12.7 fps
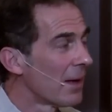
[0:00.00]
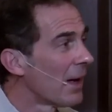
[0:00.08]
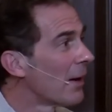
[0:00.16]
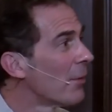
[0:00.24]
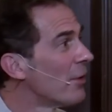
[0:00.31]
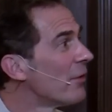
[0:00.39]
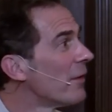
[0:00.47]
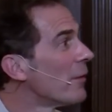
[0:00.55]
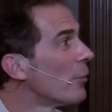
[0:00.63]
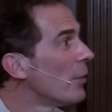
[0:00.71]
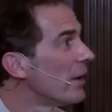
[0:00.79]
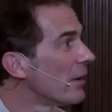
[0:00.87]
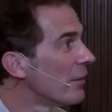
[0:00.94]
How is it that
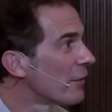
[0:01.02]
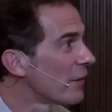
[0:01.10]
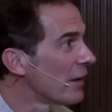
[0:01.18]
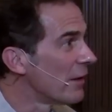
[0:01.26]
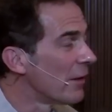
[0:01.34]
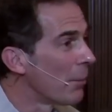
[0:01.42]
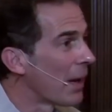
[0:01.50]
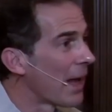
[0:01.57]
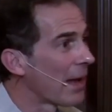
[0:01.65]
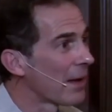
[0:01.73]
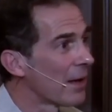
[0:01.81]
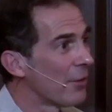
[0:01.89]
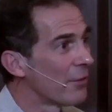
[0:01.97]
we can see the
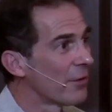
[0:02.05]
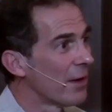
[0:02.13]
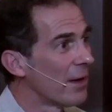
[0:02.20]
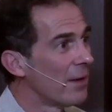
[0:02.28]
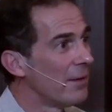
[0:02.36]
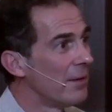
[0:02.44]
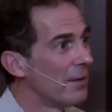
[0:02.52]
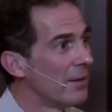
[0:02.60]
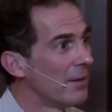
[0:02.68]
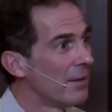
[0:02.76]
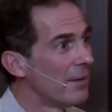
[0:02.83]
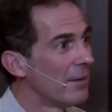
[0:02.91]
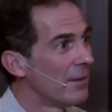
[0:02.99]
black outside?
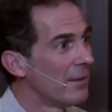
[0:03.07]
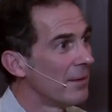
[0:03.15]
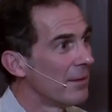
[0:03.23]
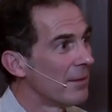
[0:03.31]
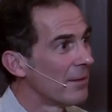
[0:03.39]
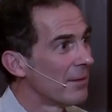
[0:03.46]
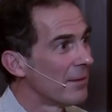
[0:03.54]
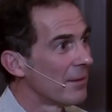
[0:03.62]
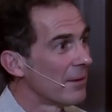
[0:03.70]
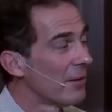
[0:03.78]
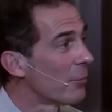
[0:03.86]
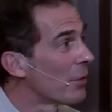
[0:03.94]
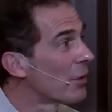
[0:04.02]

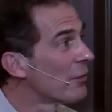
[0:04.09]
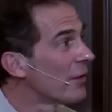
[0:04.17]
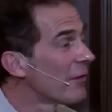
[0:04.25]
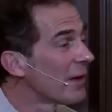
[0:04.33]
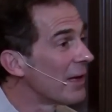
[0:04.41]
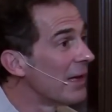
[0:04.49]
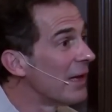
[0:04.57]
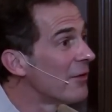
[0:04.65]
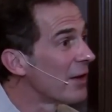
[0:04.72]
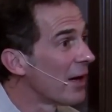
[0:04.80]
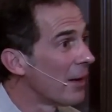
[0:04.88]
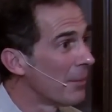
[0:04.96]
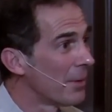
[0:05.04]
It's because it's
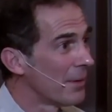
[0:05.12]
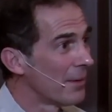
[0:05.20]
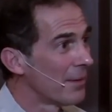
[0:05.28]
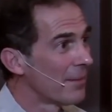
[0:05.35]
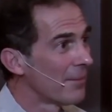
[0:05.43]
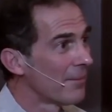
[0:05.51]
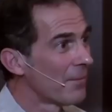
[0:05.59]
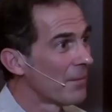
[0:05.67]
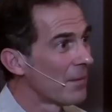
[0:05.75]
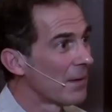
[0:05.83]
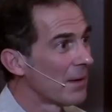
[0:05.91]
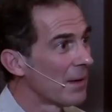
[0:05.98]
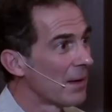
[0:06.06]
lit up.
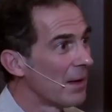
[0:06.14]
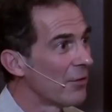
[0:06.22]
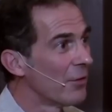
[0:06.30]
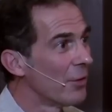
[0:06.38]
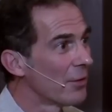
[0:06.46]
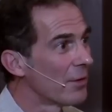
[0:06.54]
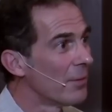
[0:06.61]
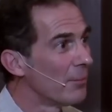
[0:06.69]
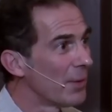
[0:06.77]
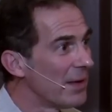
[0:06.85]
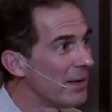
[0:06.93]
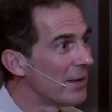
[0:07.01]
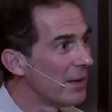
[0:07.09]
It's not
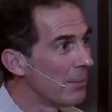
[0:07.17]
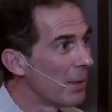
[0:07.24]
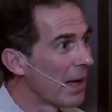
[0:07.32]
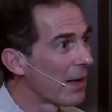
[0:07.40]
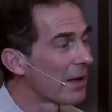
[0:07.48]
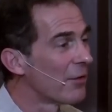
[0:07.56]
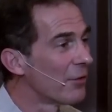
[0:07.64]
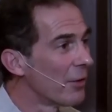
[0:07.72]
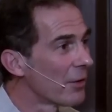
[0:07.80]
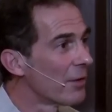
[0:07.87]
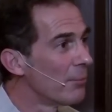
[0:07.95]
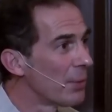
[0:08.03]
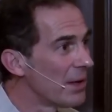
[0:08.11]
completely black, it's
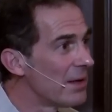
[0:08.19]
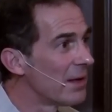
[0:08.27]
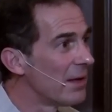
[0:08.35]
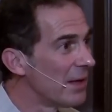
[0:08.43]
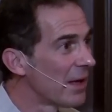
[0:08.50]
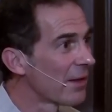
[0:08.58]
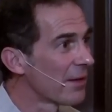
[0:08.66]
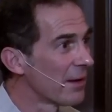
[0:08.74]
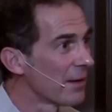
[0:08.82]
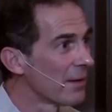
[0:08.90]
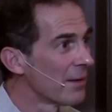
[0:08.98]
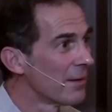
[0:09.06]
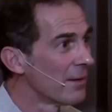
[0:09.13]
not completely nothing.
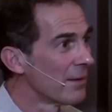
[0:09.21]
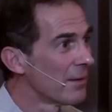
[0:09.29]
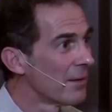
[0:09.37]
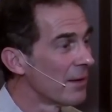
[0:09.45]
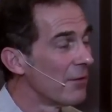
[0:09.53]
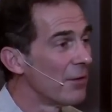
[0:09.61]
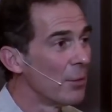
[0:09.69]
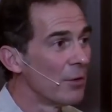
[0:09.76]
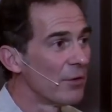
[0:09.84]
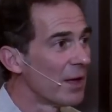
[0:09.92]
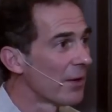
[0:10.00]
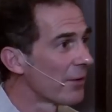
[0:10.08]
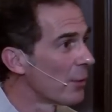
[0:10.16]
If it
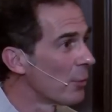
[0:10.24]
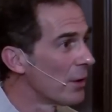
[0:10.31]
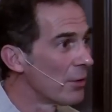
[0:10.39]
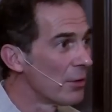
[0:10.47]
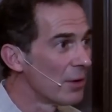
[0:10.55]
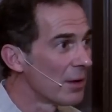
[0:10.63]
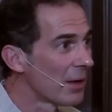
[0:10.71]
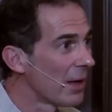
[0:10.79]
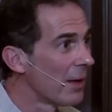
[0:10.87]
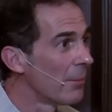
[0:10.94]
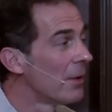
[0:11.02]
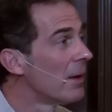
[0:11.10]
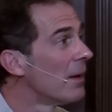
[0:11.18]
was nothing, we couldn't
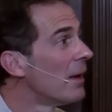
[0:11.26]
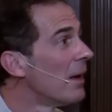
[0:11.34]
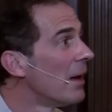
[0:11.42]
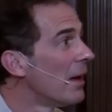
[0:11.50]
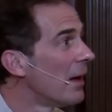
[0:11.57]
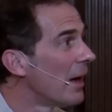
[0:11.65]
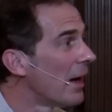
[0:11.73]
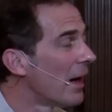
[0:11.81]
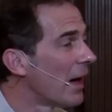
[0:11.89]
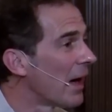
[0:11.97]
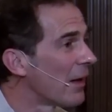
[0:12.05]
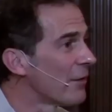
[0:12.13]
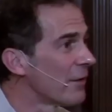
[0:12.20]
claim,
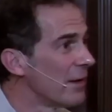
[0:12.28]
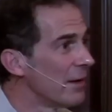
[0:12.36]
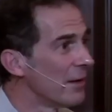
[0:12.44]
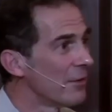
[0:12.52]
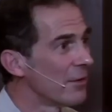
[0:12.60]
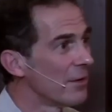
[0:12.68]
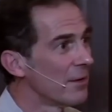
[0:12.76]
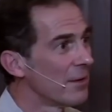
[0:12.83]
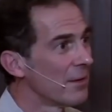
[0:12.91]
I see it.